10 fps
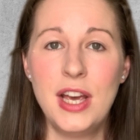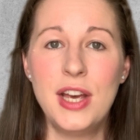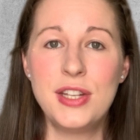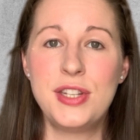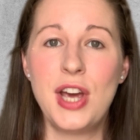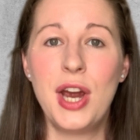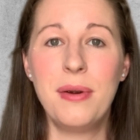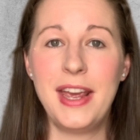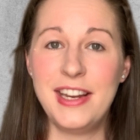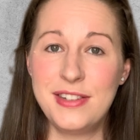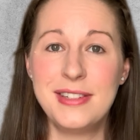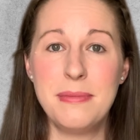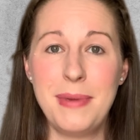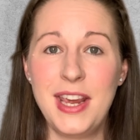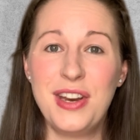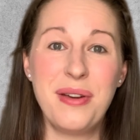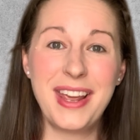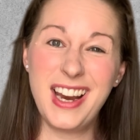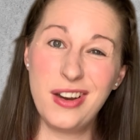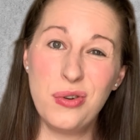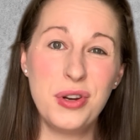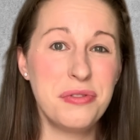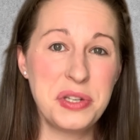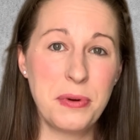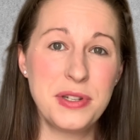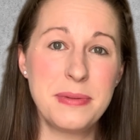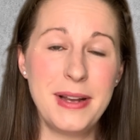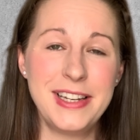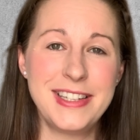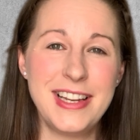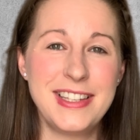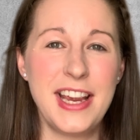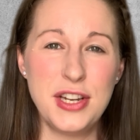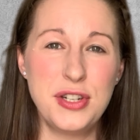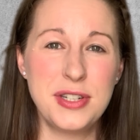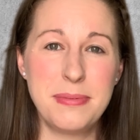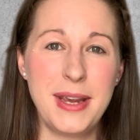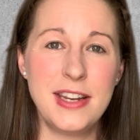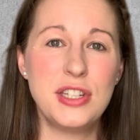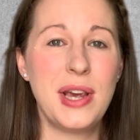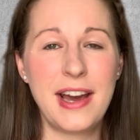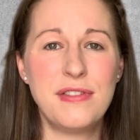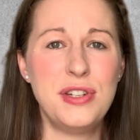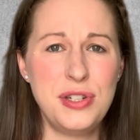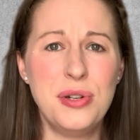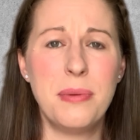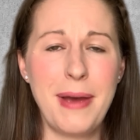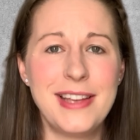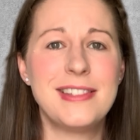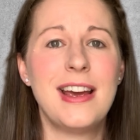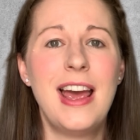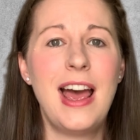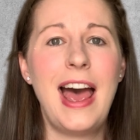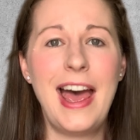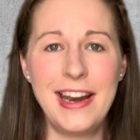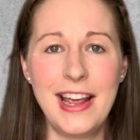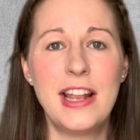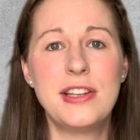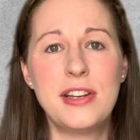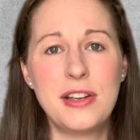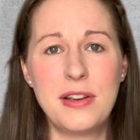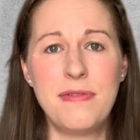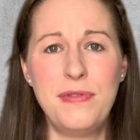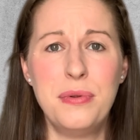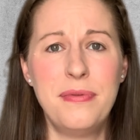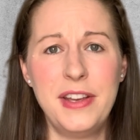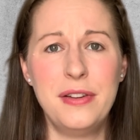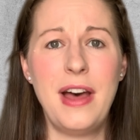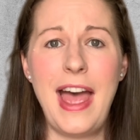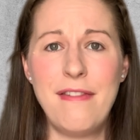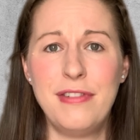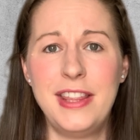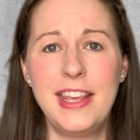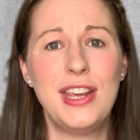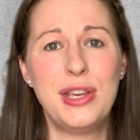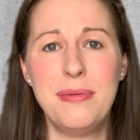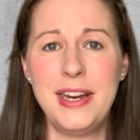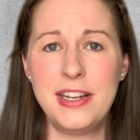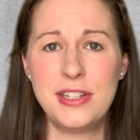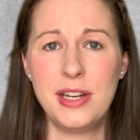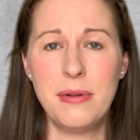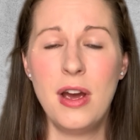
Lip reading: So it doesn't mean you can ignore your responsibilities, it just means you have to do your best and fulfill everything you need to.